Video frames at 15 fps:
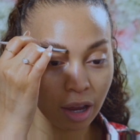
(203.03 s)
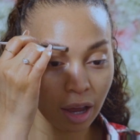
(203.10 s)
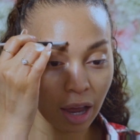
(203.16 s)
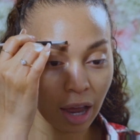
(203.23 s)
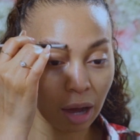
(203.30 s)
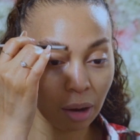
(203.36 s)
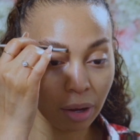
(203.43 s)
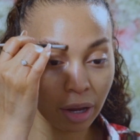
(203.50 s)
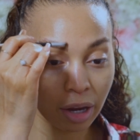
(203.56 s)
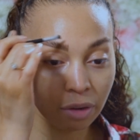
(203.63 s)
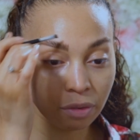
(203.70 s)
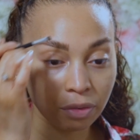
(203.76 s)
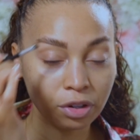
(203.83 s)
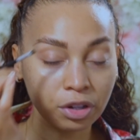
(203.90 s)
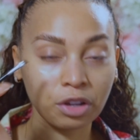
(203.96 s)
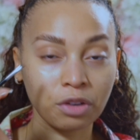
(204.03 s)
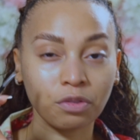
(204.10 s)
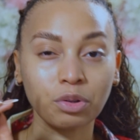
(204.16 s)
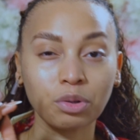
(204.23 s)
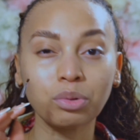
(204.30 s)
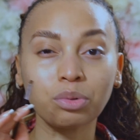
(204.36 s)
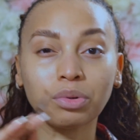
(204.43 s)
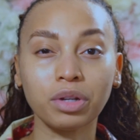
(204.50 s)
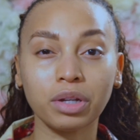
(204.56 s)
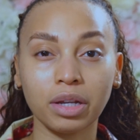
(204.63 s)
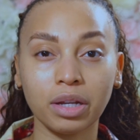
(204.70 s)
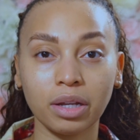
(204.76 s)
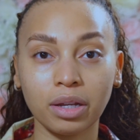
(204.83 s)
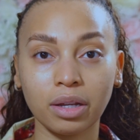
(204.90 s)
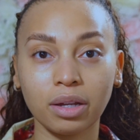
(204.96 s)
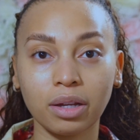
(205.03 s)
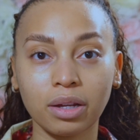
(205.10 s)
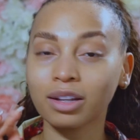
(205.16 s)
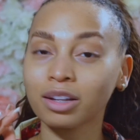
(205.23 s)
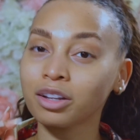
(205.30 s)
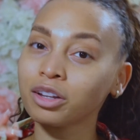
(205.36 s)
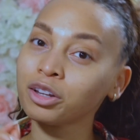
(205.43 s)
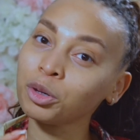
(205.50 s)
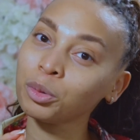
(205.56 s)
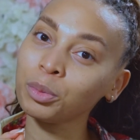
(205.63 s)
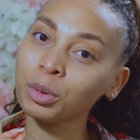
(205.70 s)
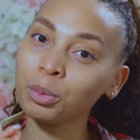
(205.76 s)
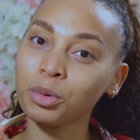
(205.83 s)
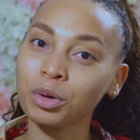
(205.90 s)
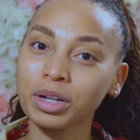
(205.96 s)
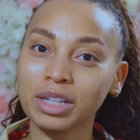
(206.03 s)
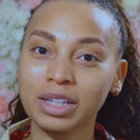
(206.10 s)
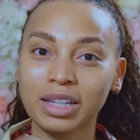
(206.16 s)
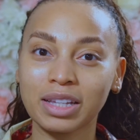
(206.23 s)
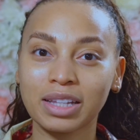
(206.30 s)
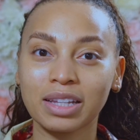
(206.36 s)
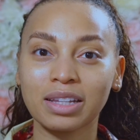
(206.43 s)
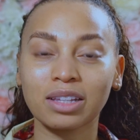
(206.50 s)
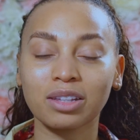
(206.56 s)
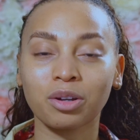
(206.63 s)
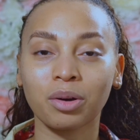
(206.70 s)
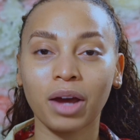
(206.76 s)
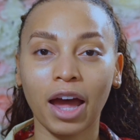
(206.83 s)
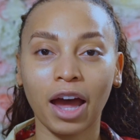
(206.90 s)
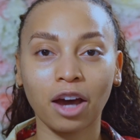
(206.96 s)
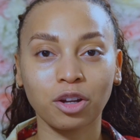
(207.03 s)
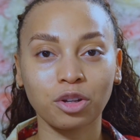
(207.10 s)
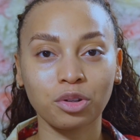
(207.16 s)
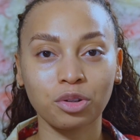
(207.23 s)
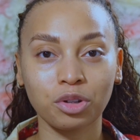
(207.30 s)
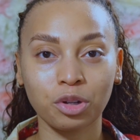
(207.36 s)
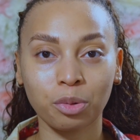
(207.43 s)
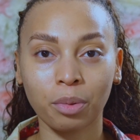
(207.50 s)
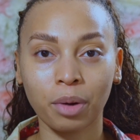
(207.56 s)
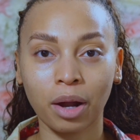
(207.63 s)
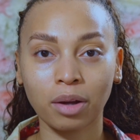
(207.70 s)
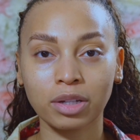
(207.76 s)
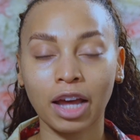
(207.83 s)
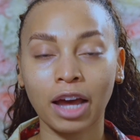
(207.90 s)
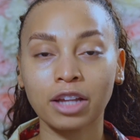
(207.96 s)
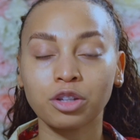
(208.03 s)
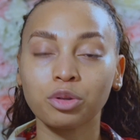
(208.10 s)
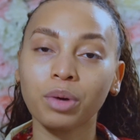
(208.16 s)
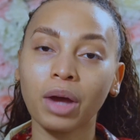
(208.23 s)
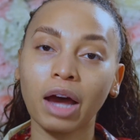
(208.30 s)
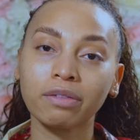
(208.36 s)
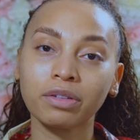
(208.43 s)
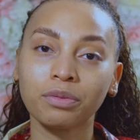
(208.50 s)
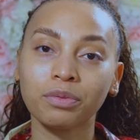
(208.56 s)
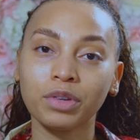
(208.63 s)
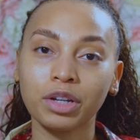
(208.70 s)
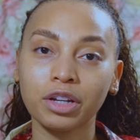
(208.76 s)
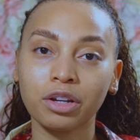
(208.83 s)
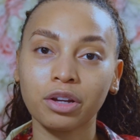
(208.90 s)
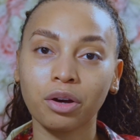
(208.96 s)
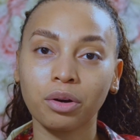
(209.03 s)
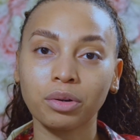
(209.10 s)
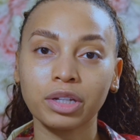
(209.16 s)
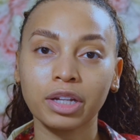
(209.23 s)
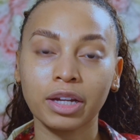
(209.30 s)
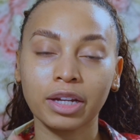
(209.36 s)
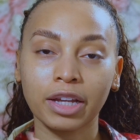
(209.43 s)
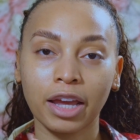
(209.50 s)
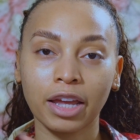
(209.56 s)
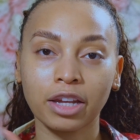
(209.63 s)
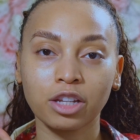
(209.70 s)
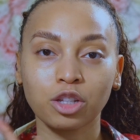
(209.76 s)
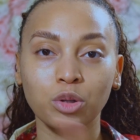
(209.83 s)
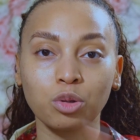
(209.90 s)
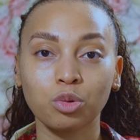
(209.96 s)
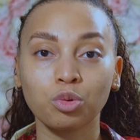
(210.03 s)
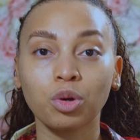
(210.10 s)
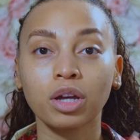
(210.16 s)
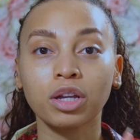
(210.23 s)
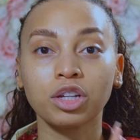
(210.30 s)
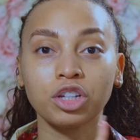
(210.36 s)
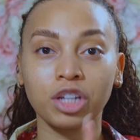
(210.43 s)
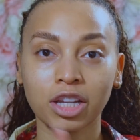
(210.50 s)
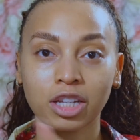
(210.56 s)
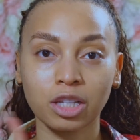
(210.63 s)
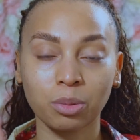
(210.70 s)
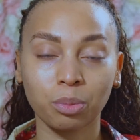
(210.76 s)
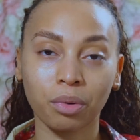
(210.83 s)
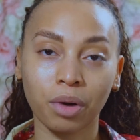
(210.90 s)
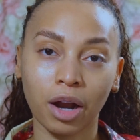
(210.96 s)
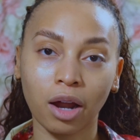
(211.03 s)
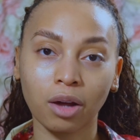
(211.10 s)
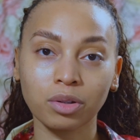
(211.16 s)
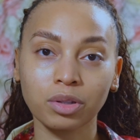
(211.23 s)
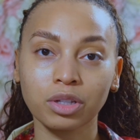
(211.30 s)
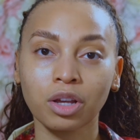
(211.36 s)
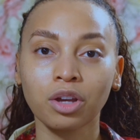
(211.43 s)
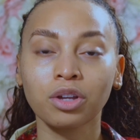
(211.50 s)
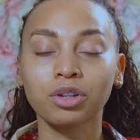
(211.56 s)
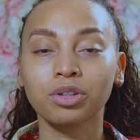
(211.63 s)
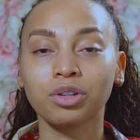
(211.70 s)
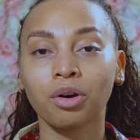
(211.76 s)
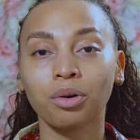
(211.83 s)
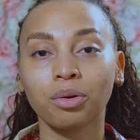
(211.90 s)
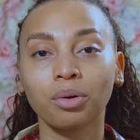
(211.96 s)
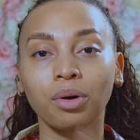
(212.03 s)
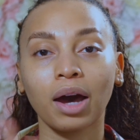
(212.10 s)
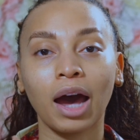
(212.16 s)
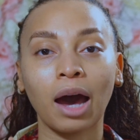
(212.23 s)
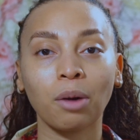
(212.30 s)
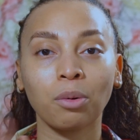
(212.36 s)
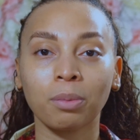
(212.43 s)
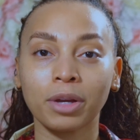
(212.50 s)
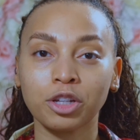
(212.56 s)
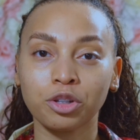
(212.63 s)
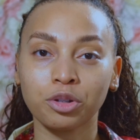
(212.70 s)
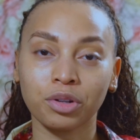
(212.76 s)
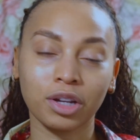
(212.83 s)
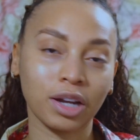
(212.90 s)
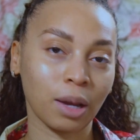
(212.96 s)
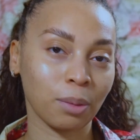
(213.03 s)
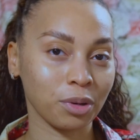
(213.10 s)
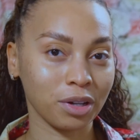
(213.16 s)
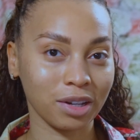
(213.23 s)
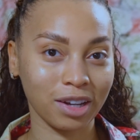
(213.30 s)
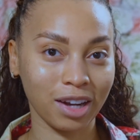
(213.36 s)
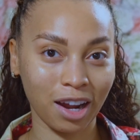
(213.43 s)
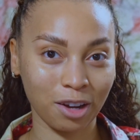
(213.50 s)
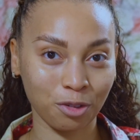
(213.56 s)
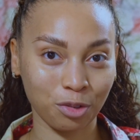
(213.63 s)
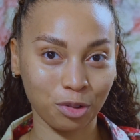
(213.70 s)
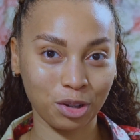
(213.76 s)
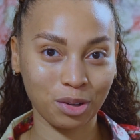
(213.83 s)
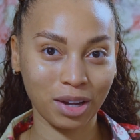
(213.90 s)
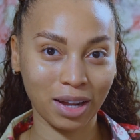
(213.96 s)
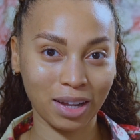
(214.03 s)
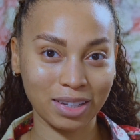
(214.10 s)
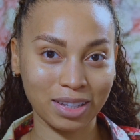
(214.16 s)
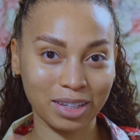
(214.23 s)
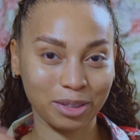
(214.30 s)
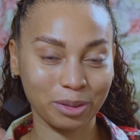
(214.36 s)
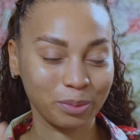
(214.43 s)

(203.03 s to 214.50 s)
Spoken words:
However, if you need a little bit more assistance on how to do your brows, I do have a video dedicated to just brows. So I will make sure that I put it in an eye for you guys.